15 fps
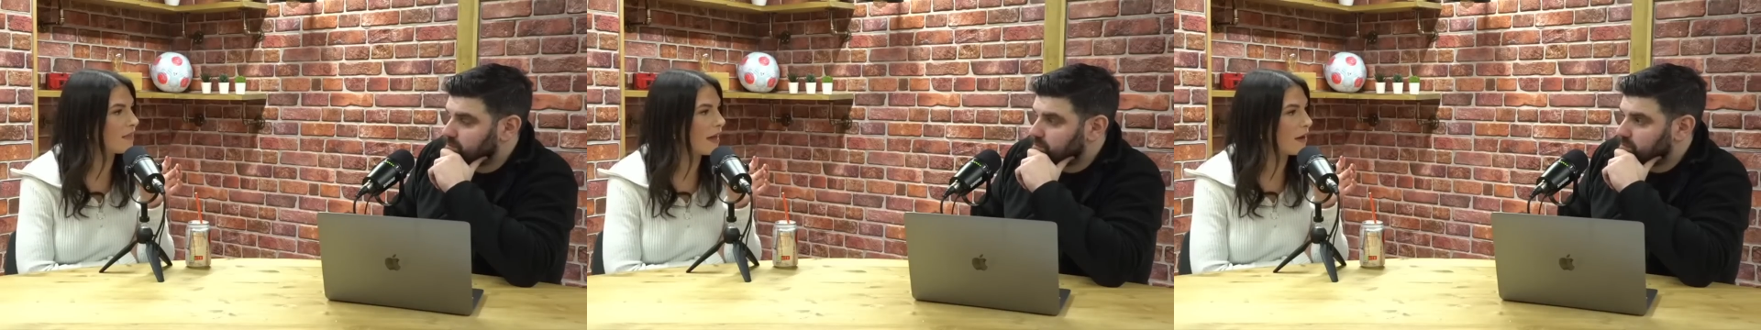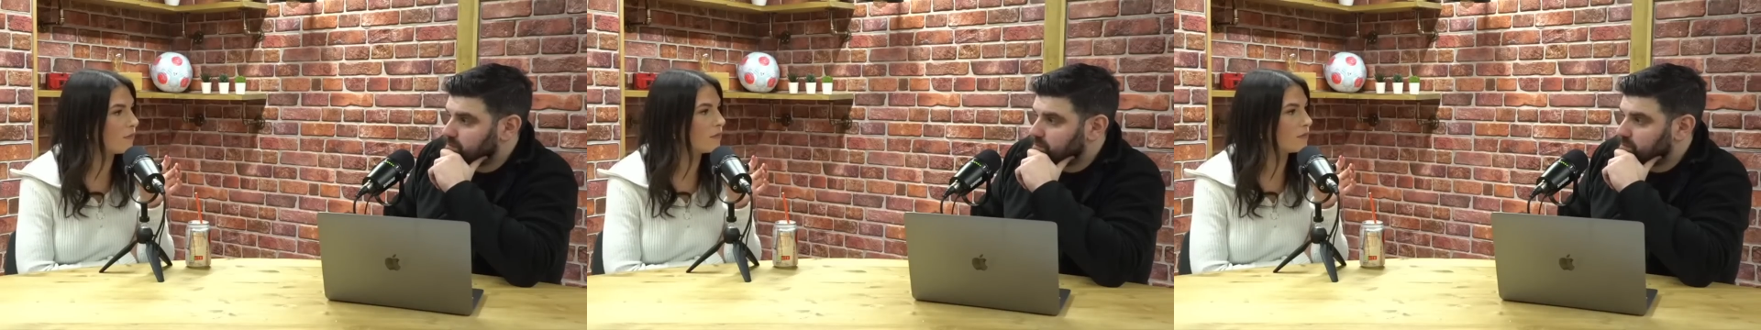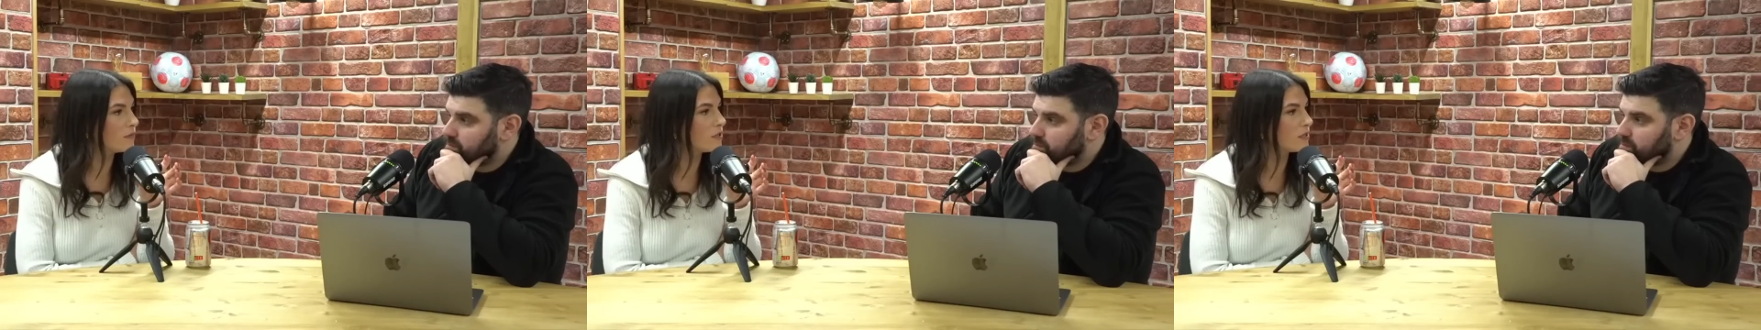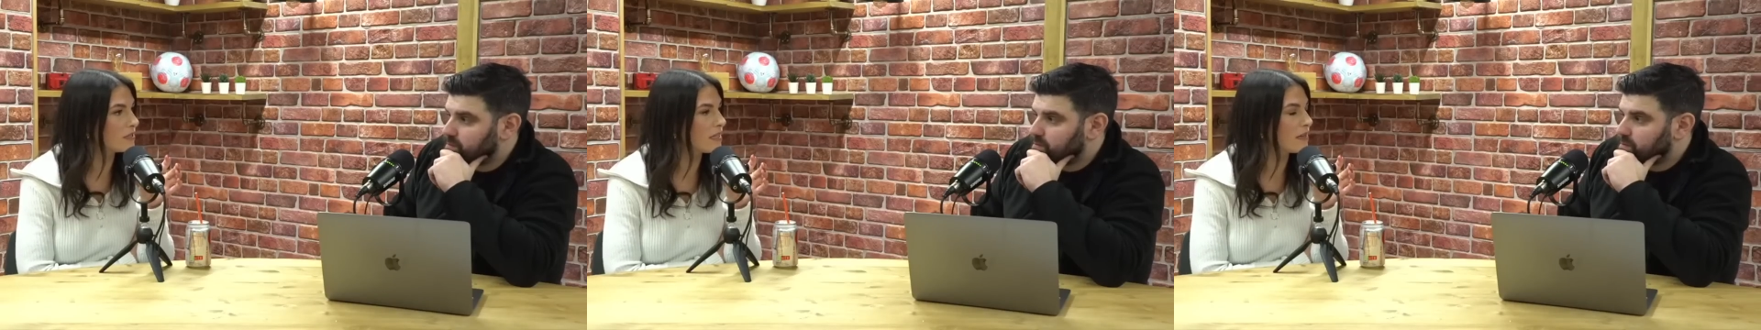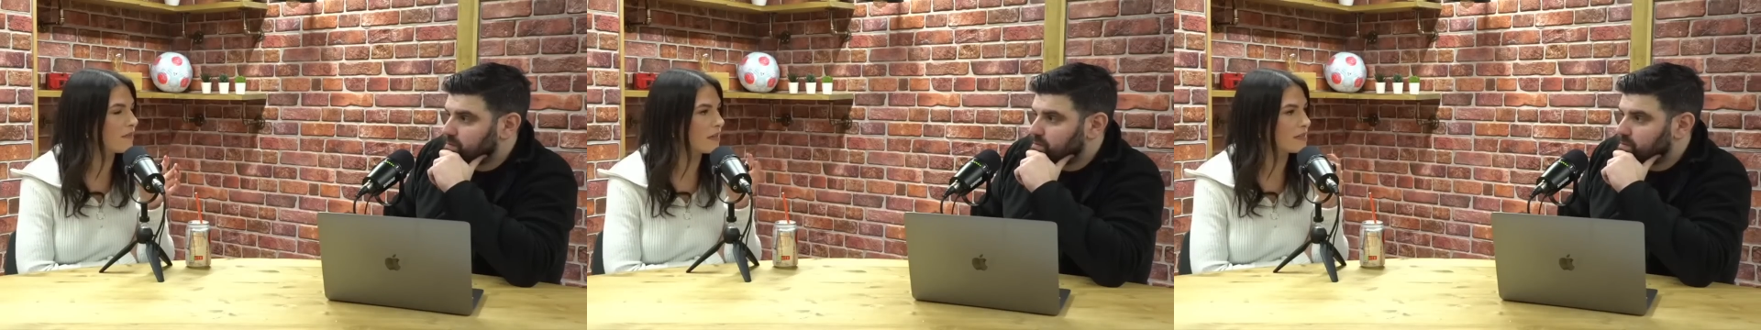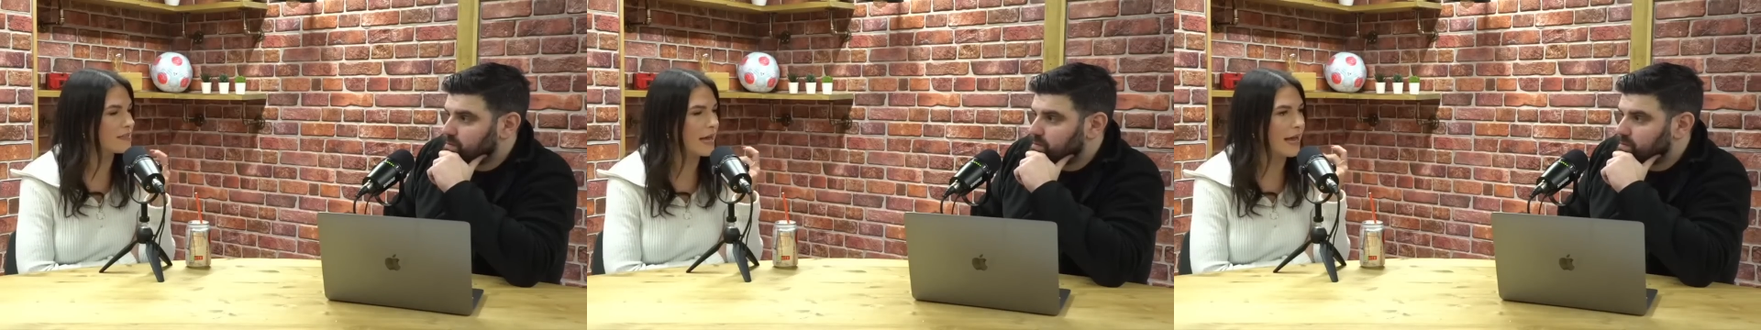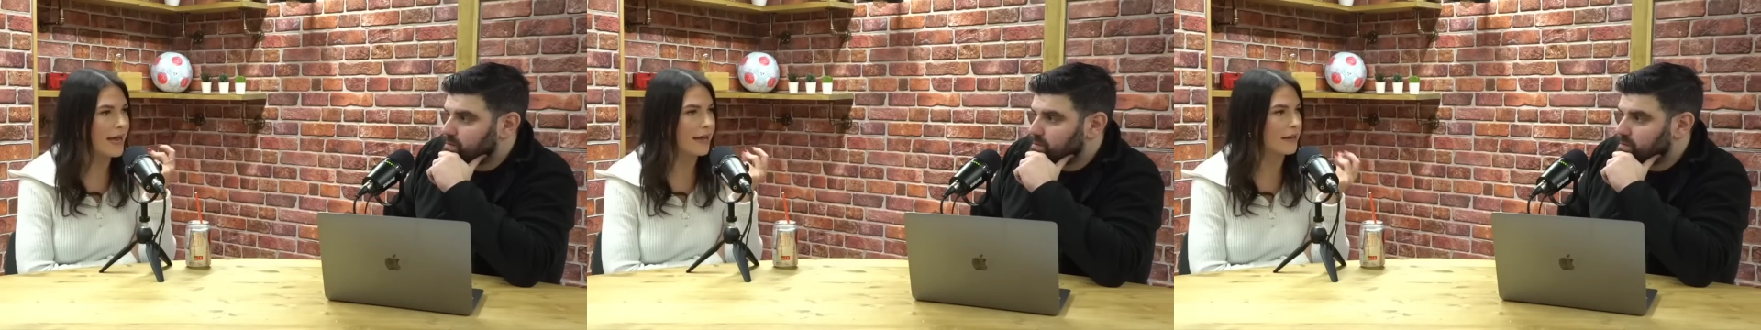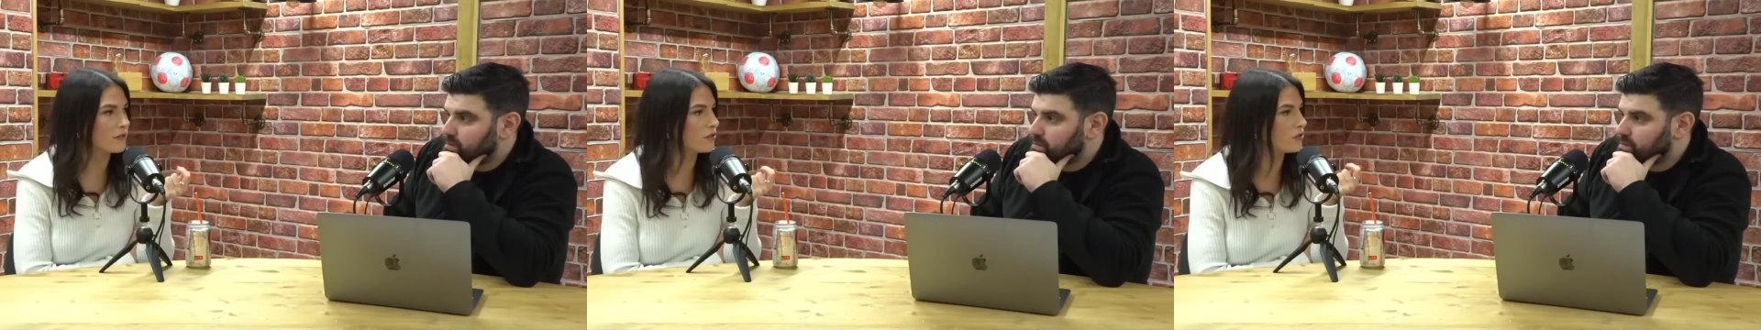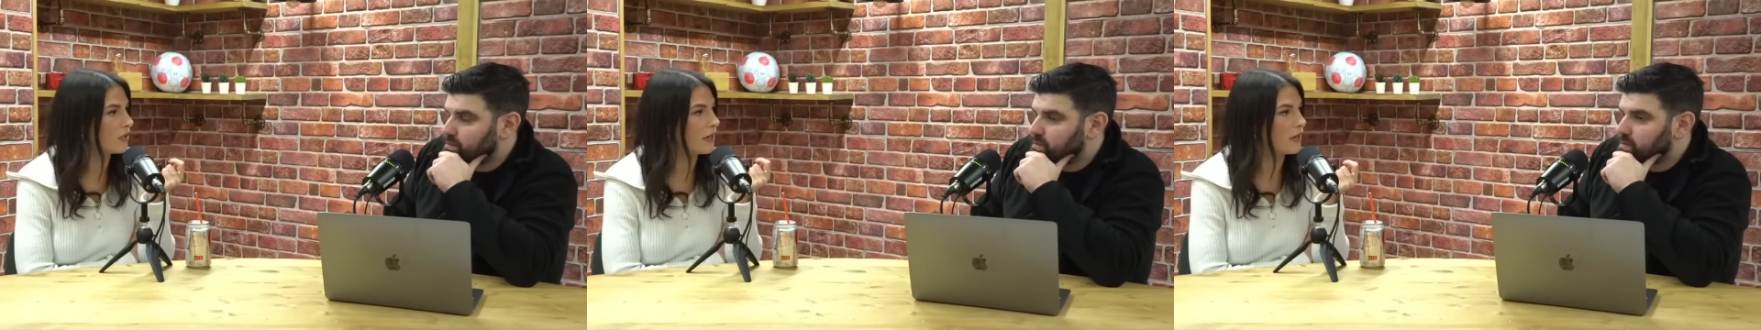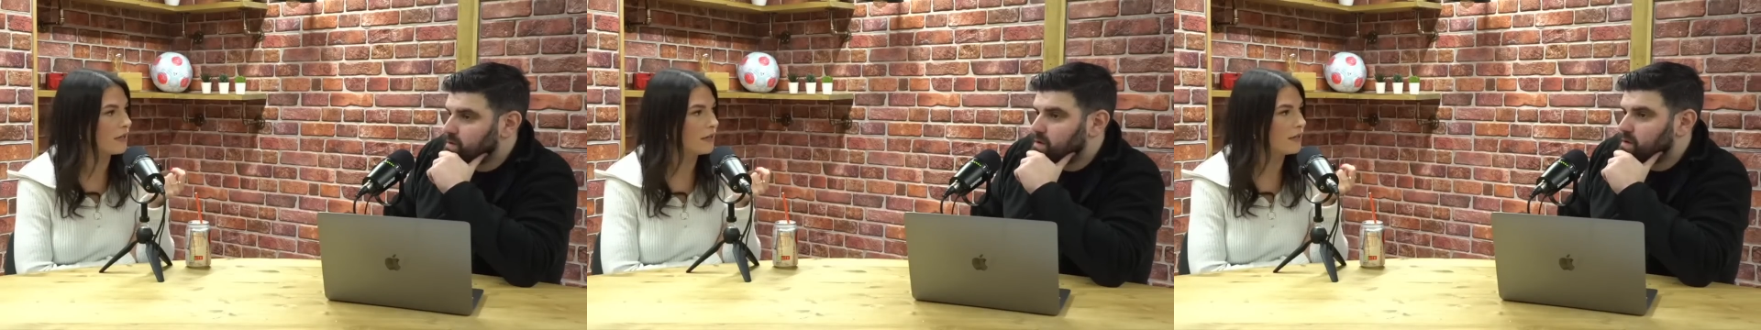Speaker 1: that will just give us that extra?